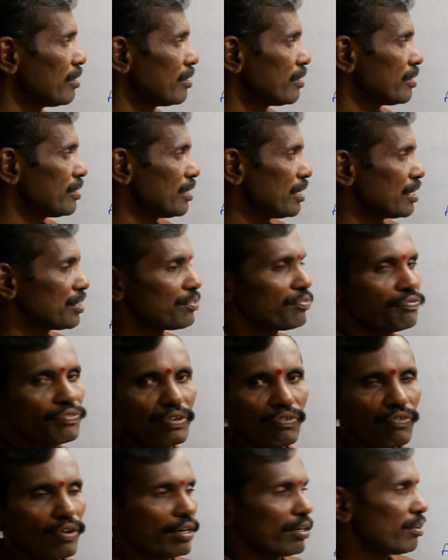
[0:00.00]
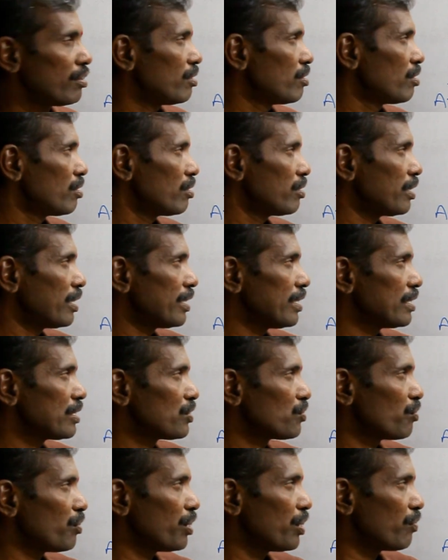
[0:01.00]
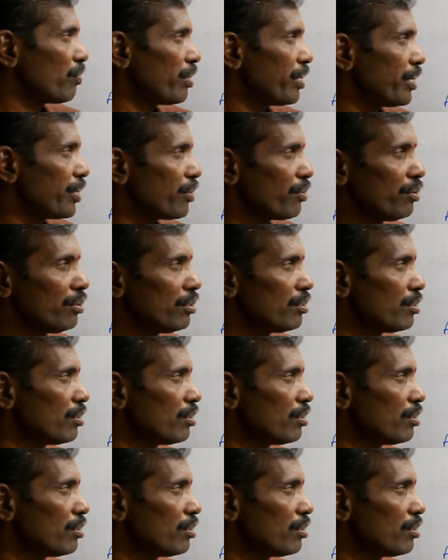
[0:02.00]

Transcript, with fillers: six fifty-one, that is twenty-one into